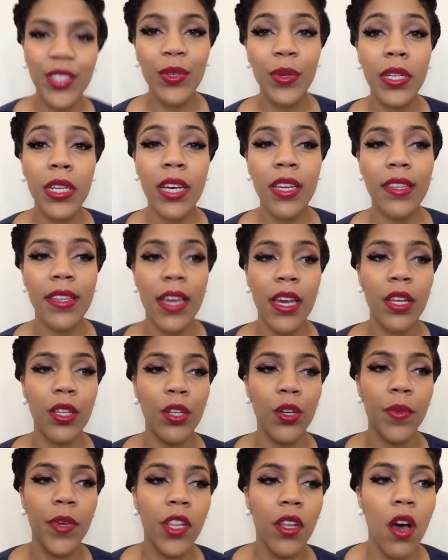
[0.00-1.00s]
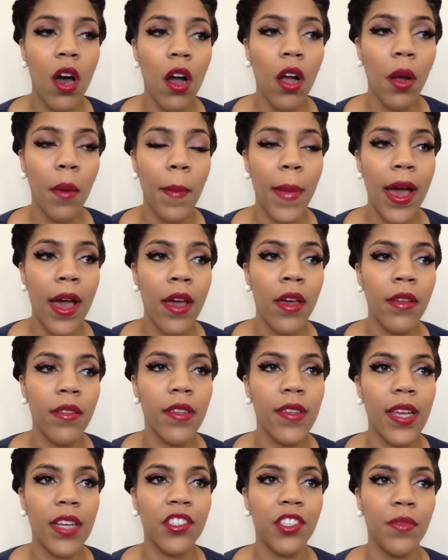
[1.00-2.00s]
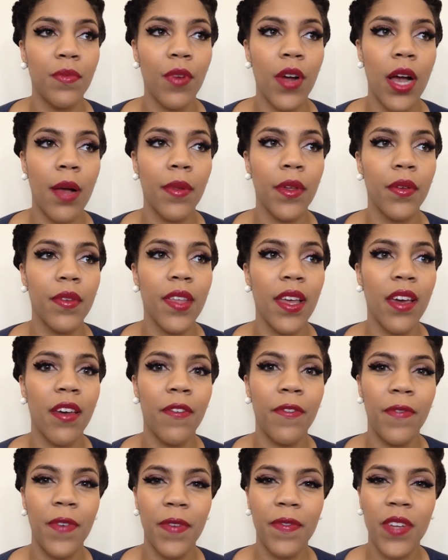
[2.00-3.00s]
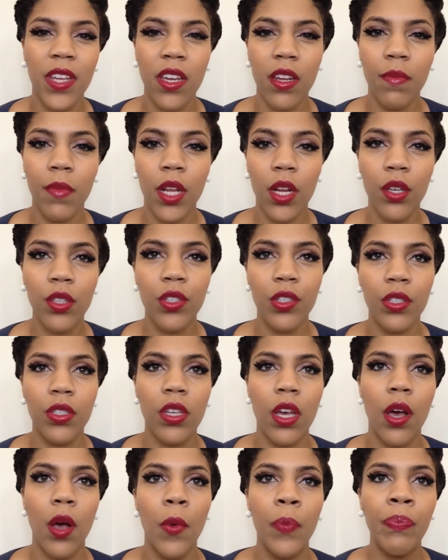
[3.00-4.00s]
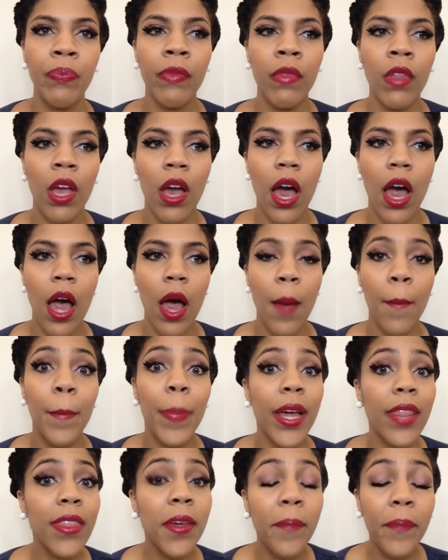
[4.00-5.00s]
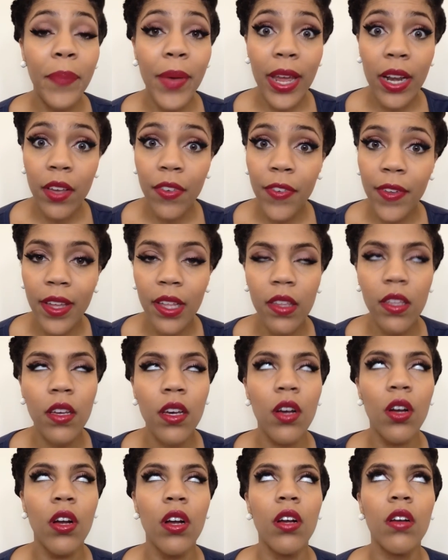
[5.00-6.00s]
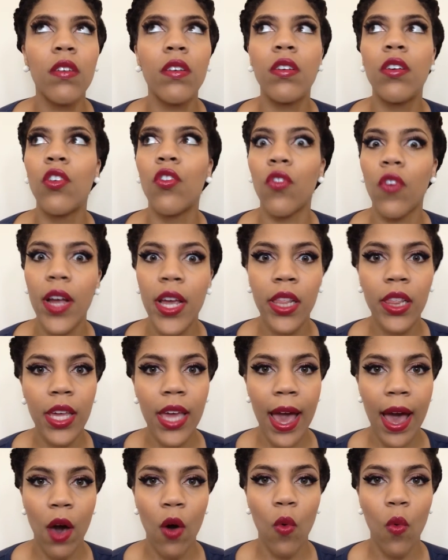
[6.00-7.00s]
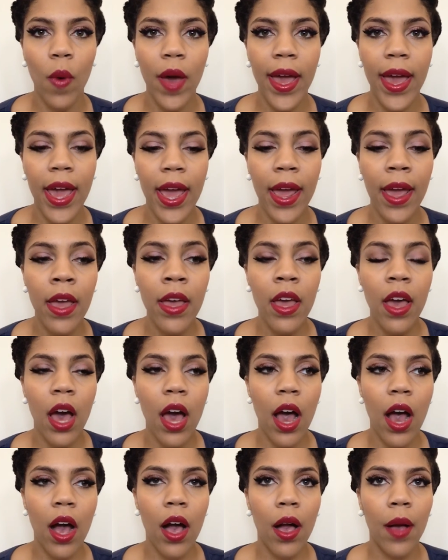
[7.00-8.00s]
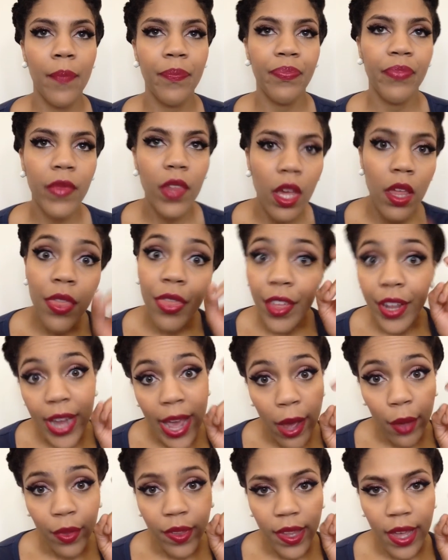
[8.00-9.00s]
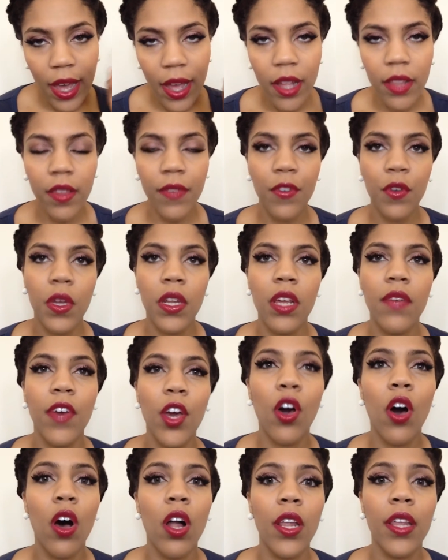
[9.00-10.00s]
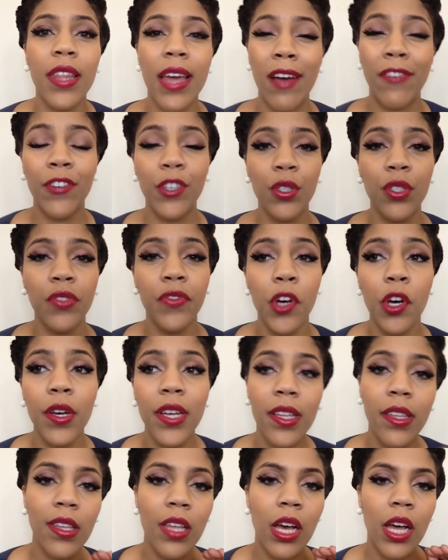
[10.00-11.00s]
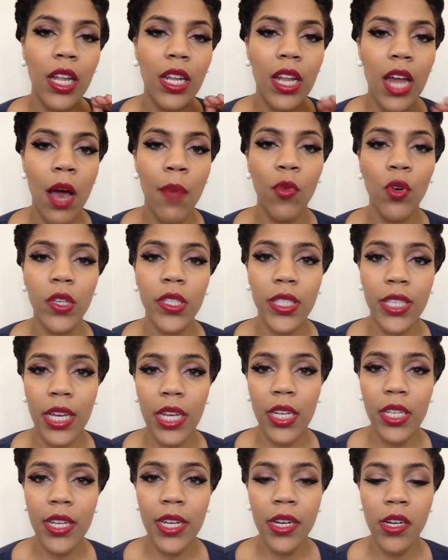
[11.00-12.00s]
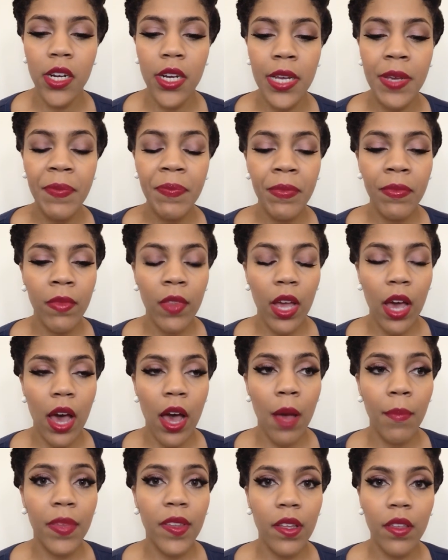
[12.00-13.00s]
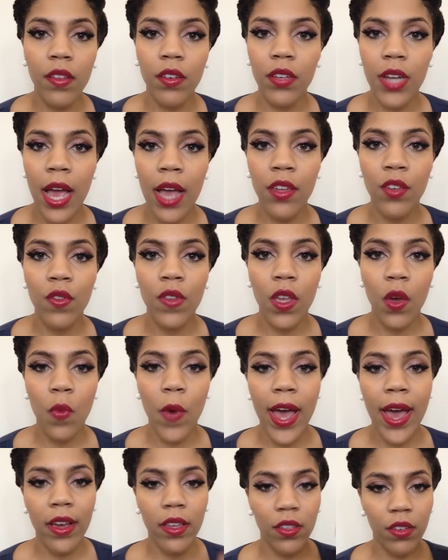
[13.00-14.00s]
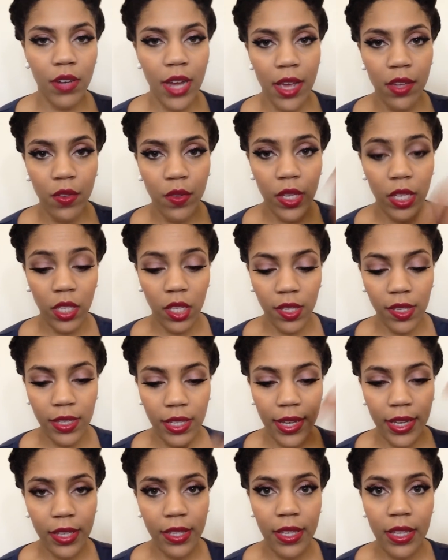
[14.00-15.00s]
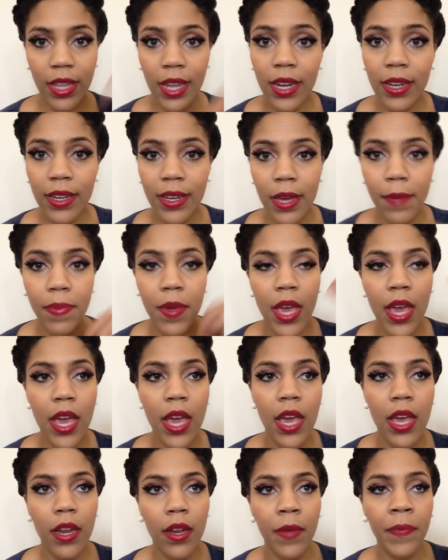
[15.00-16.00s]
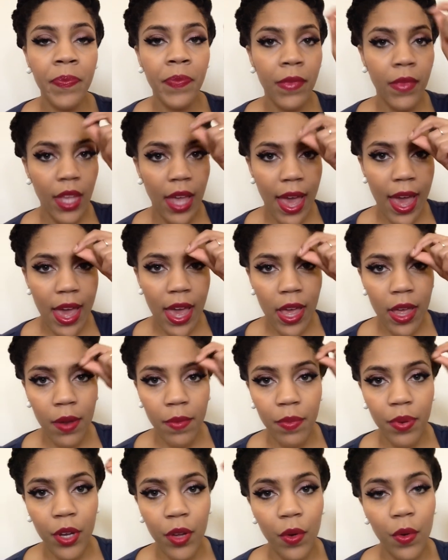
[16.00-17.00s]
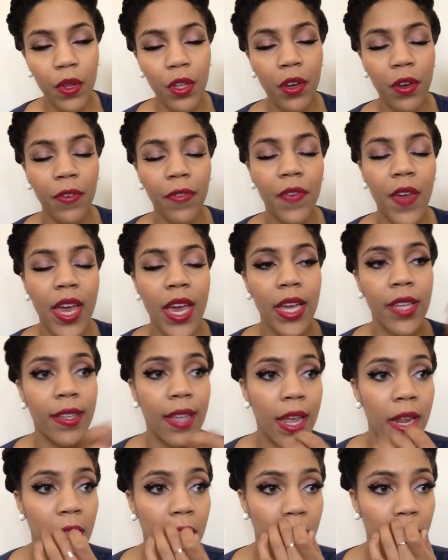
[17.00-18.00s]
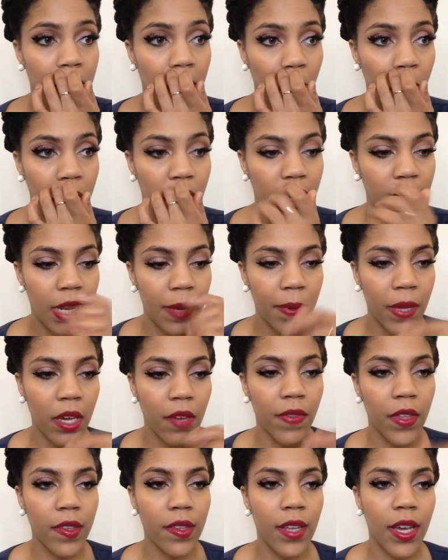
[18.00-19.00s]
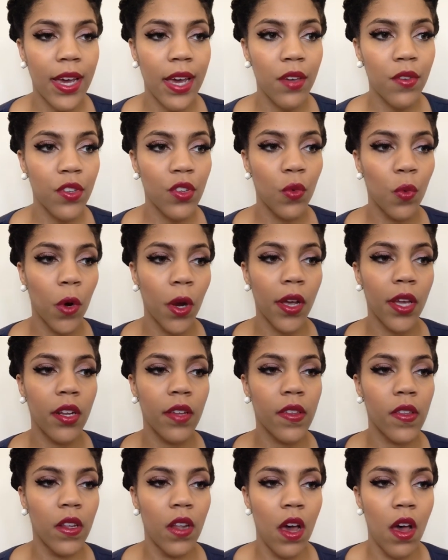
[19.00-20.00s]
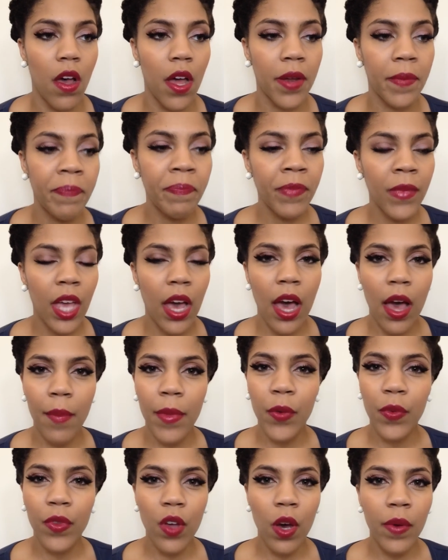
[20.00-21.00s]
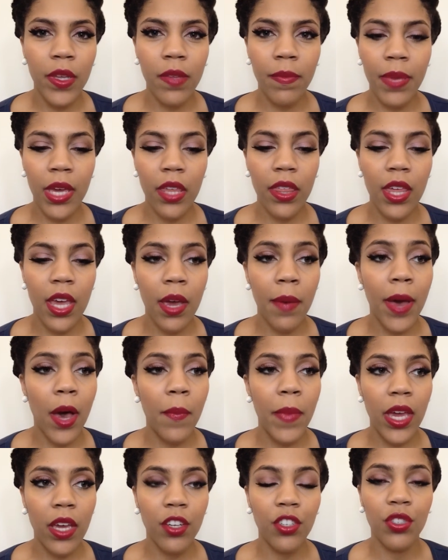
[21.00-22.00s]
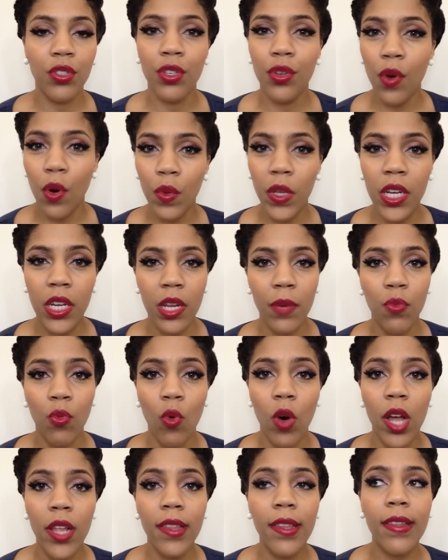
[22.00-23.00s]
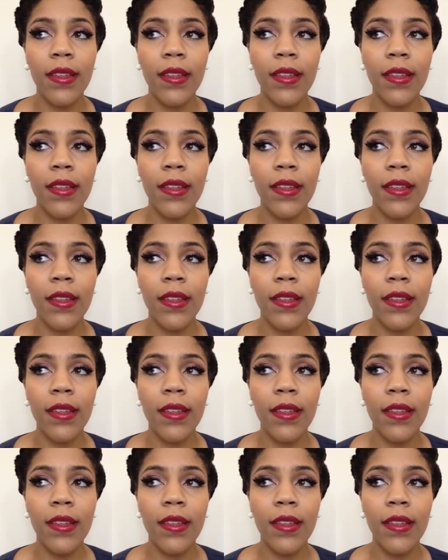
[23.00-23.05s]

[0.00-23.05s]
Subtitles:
So it does take a little bit longer. My session probably was like 15 minutes or so. But the benefits greatly outweigh the downsides, if you can even call it that. First of all, it's a lot more sanitary. Since they're not using wax, they're not using the sticks that they dip in and put on your face. And the thing with the dipping of the stick, I used to work in a salon. It was always a big thing about making sure you only dip once.